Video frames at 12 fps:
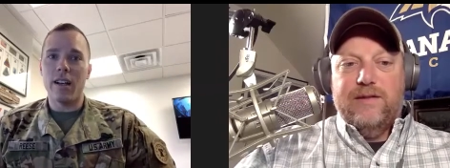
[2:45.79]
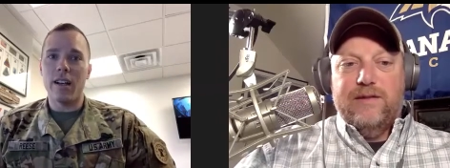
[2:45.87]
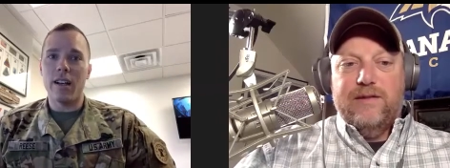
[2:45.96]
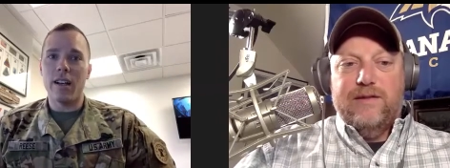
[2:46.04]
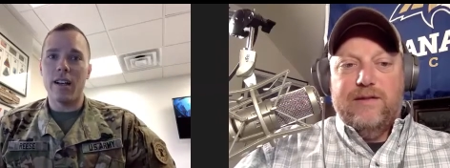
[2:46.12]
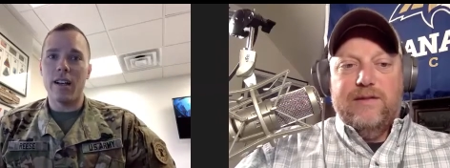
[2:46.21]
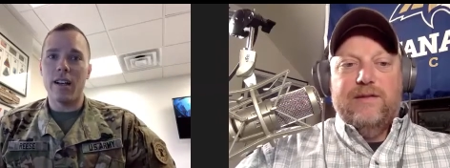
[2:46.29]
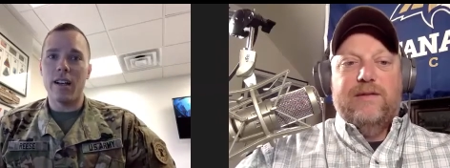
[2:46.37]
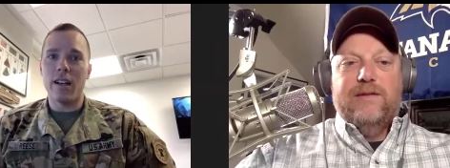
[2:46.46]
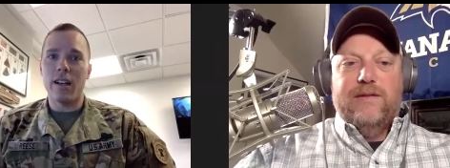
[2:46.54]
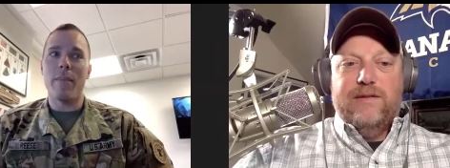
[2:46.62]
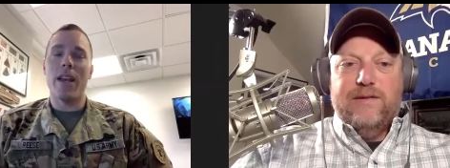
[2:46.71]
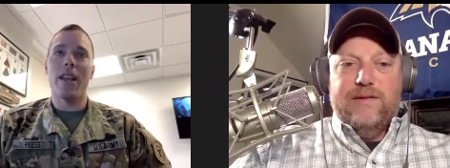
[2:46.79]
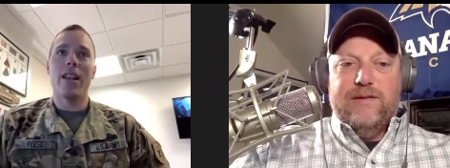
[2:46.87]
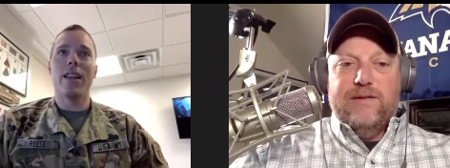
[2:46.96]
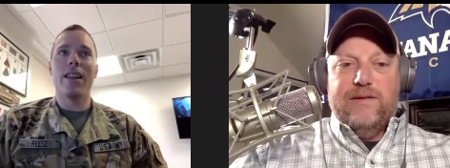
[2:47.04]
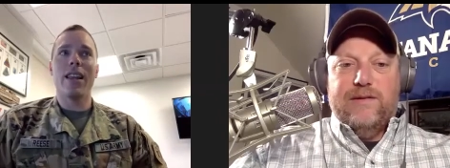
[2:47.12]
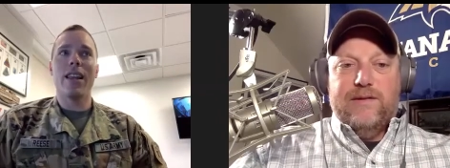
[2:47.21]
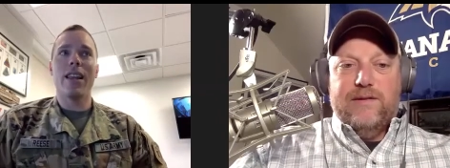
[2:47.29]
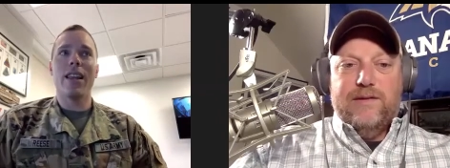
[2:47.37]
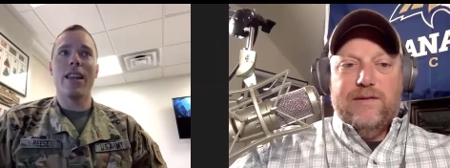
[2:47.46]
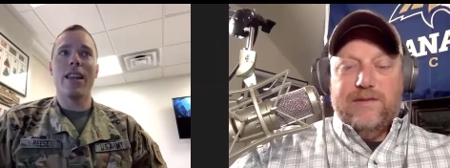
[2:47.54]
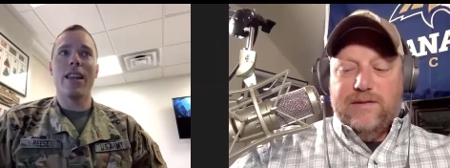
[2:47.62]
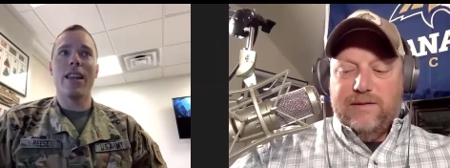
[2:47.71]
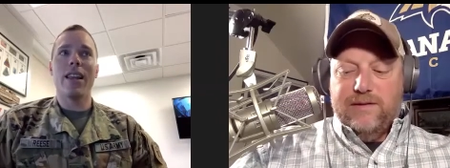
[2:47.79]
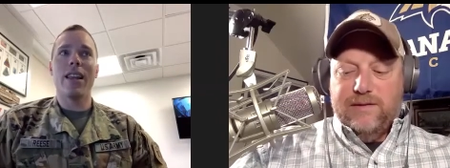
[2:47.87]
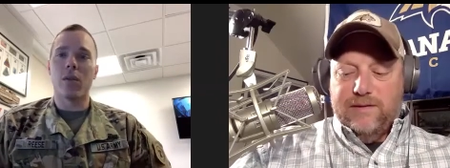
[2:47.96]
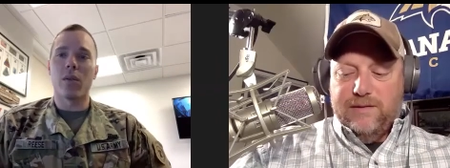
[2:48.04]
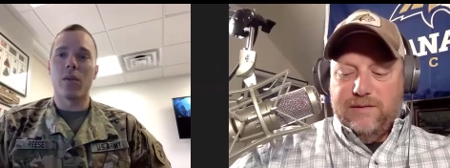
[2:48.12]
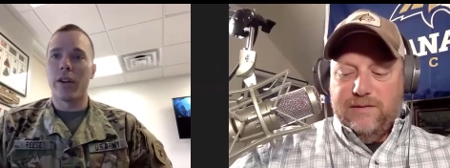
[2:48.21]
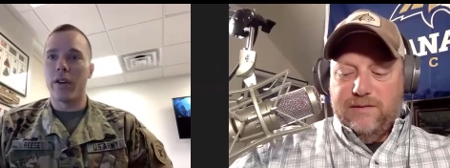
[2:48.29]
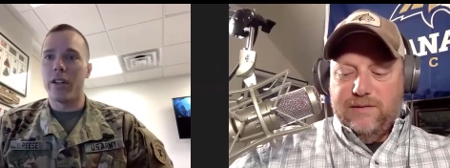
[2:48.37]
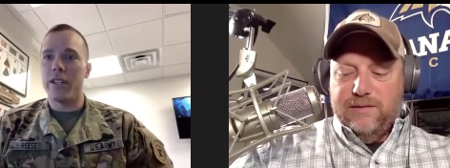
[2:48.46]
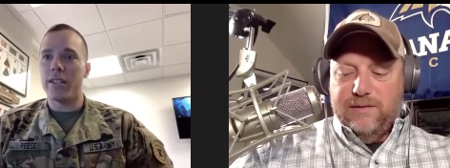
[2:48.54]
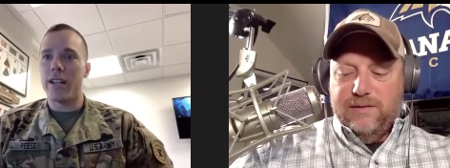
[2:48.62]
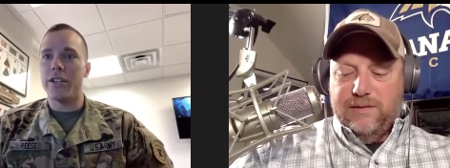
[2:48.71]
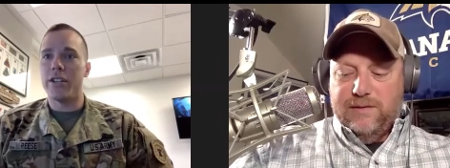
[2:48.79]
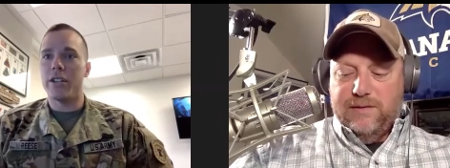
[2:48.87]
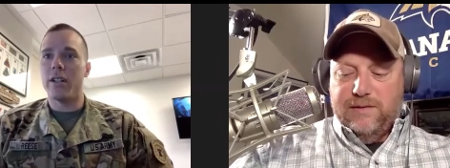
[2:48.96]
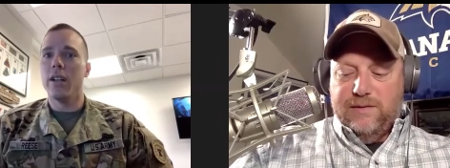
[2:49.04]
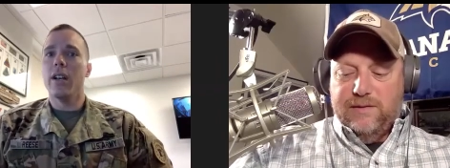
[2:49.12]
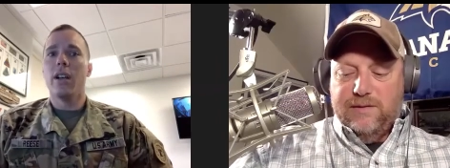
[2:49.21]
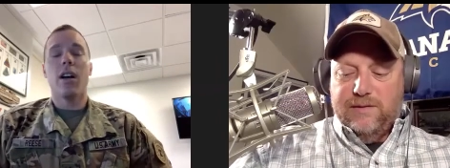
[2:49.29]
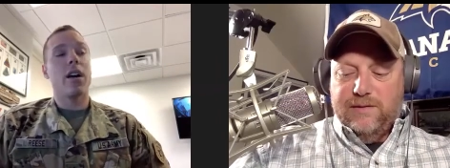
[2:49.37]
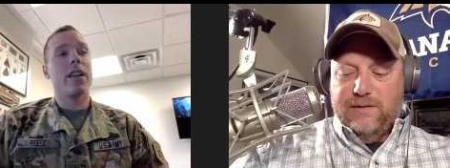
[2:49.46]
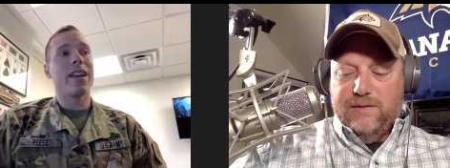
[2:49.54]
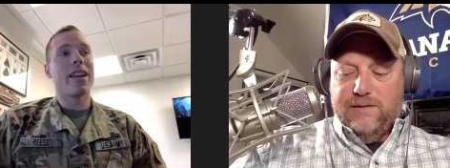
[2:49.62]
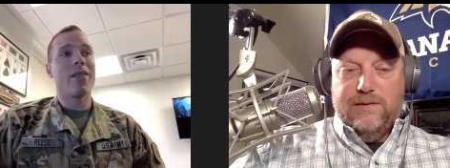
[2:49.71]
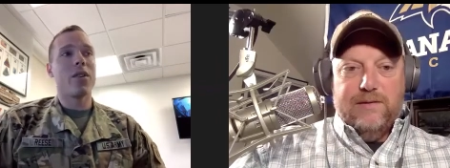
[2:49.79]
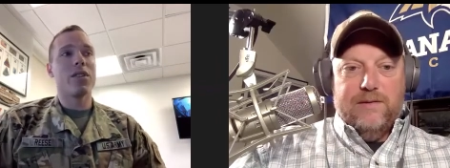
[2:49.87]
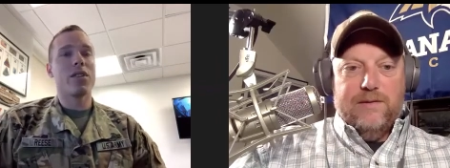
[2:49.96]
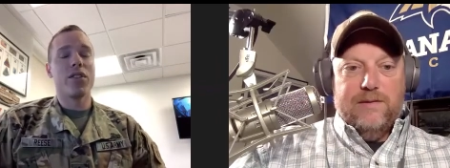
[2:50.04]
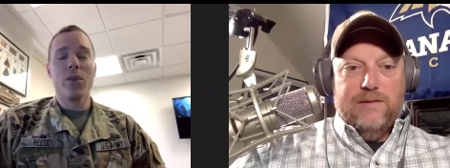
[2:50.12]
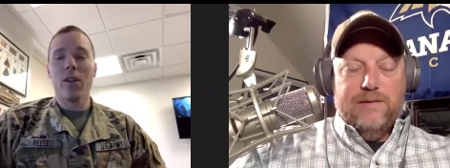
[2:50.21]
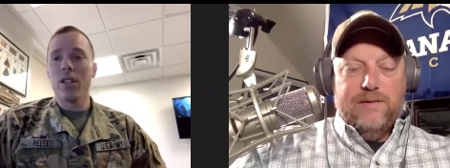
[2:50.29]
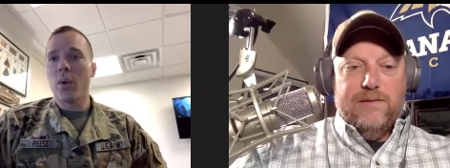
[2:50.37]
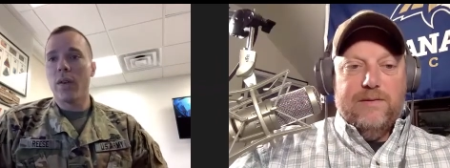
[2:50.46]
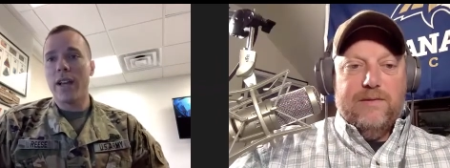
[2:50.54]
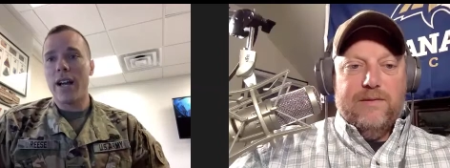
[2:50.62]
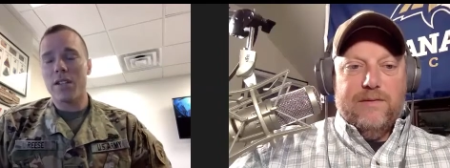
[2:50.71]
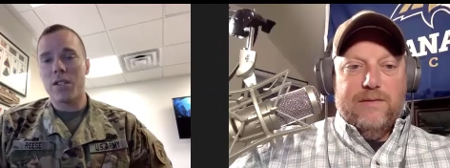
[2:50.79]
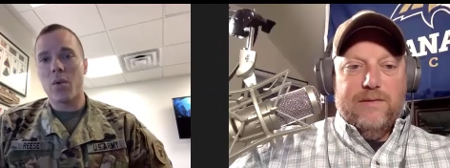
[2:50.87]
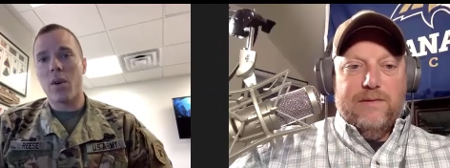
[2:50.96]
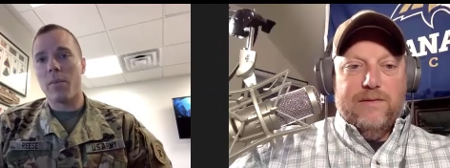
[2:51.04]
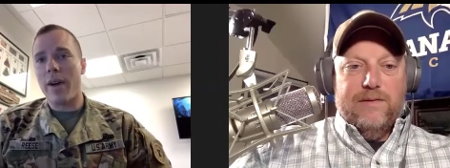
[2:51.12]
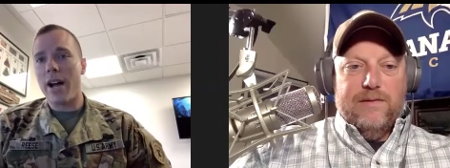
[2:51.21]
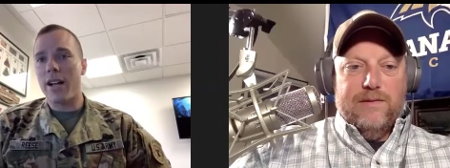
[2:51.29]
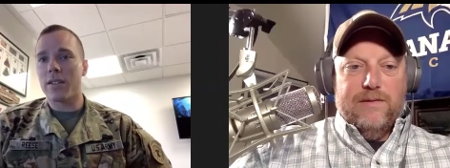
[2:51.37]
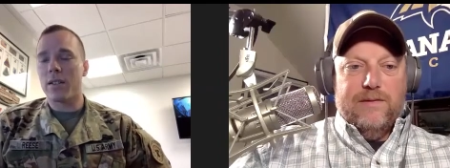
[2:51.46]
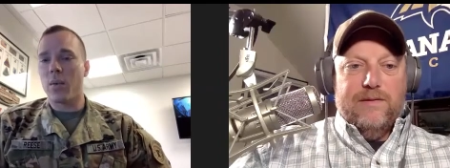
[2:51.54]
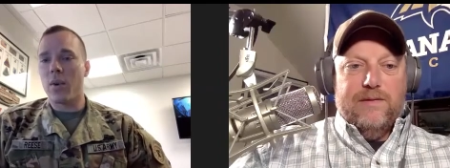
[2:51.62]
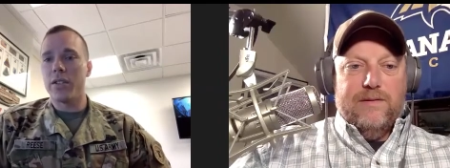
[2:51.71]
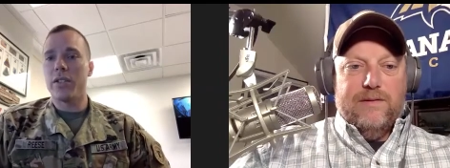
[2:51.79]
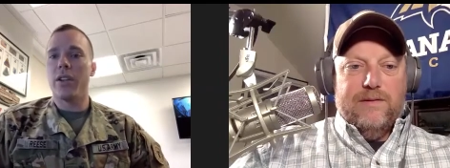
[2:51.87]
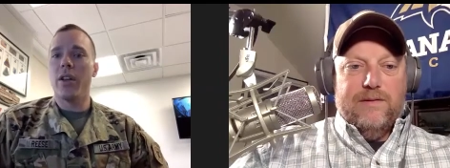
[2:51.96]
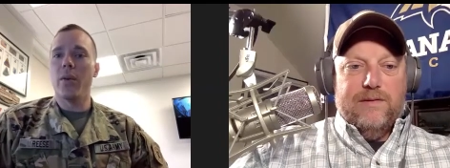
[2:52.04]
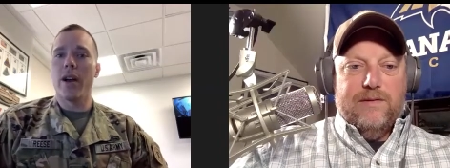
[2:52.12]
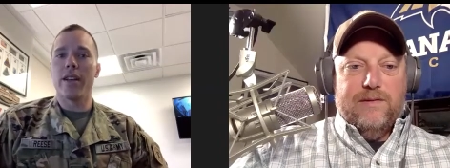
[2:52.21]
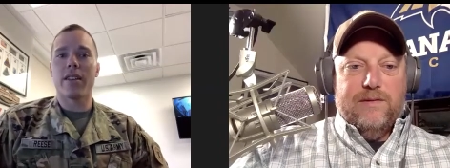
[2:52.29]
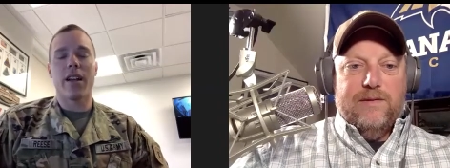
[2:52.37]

Speaker 1: Uh, I am in the Army Medical Recruiting Station uh, that covers 212,000 square miles in the western U.S.